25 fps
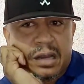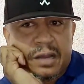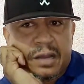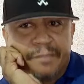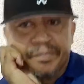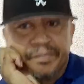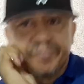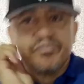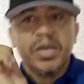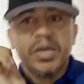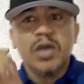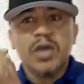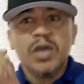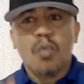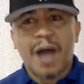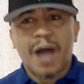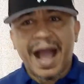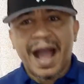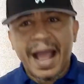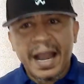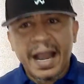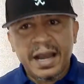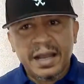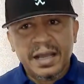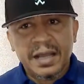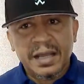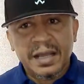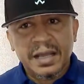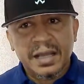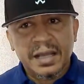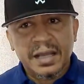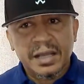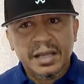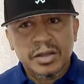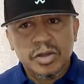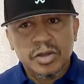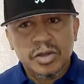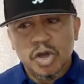Meanwhile,
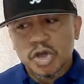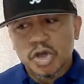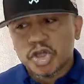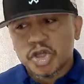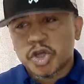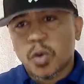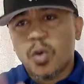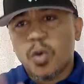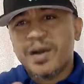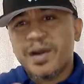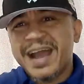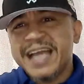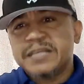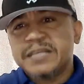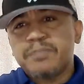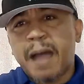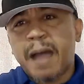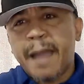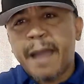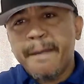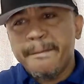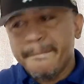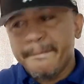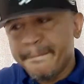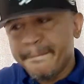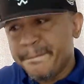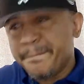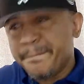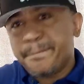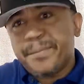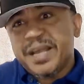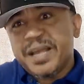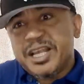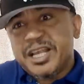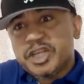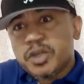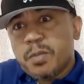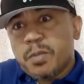Sowore
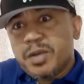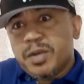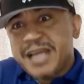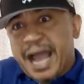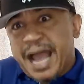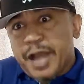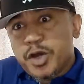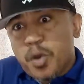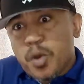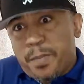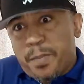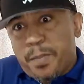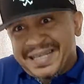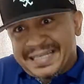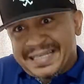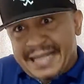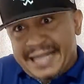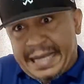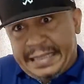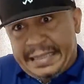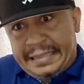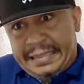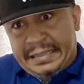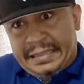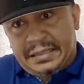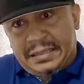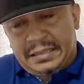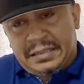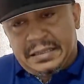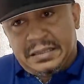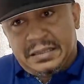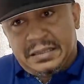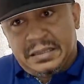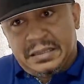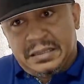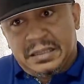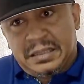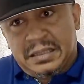is somebody I know personally.
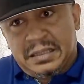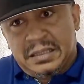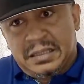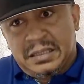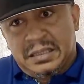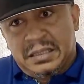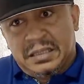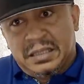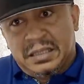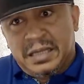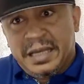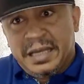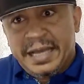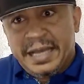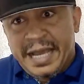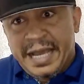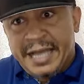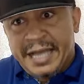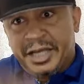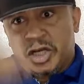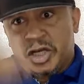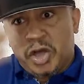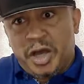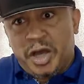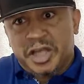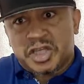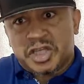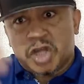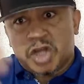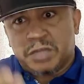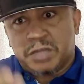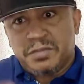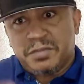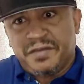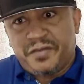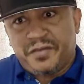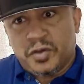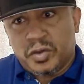He did not
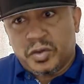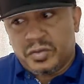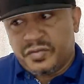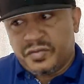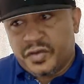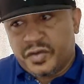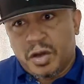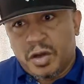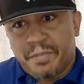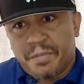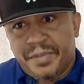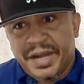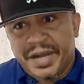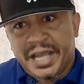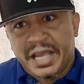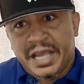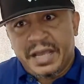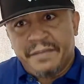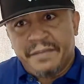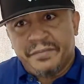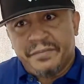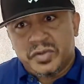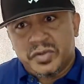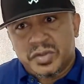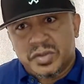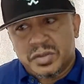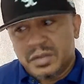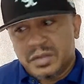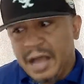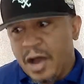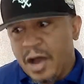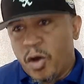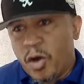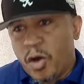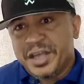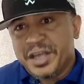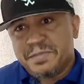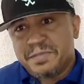insult me for not bringing him
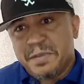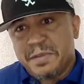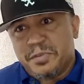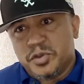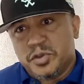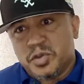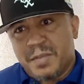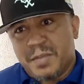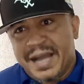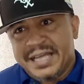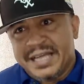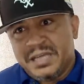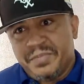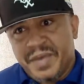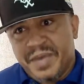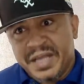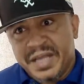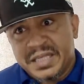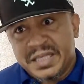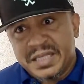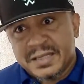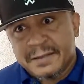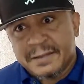or his people to my debate.